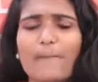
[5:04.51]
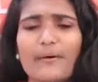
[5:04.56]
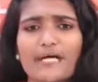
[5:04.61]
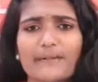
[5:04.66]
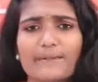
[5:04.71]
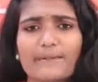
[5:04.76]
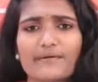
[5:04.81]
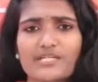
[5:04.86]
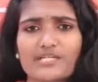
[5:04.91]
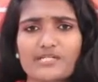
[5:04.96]

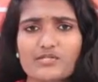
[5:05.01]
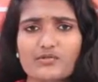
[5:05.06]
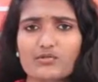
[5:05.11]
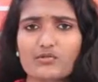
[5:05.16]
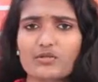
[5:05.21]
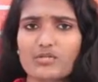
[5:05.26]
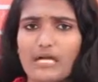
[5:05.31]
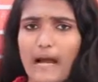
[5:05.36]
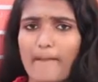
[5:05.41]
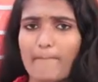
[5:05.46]
permission to
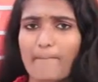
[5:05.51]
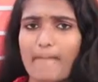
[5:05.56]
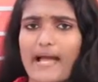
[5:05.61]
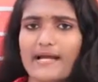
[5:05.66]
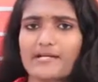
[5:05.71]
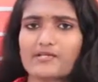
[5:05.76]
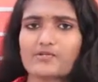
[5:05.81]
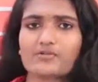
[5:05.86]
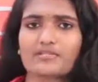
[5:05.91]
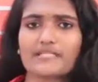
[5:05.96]
come
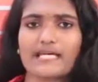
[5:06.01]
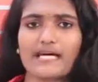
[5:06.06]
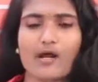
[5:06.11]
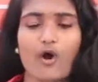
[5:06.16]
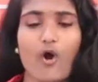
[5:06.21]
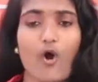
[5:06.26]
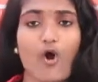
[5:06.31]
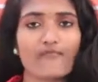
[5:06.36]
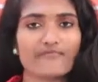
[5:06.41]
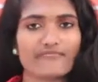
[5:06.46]
back to their
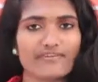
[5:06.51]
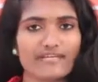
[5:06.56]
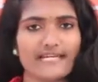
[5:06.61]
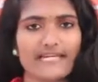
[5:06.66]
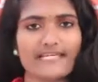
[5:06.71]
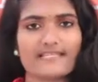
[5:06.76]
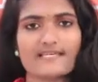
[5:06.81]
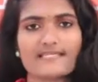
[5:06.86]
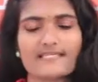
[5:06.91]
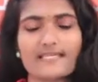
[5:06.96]
home
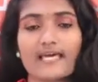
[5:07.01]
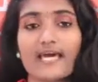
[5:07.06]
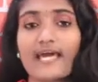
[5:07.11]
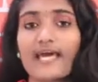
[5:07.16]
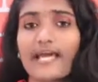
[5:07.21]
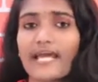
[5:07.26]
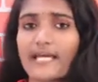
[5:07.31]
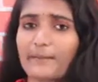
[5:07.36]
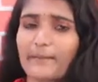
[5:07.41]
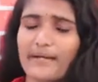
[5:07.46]
villages
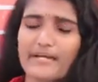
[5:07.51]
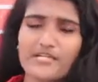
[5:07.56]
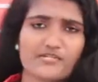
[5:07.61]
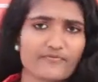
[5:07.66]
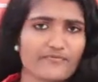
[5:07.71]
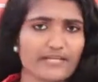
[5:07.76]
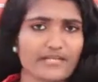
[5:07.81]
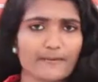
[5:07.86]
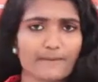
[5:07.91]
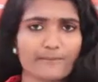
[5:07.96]
in
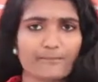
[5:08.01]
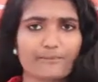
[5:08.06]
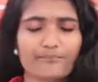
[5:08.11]
between.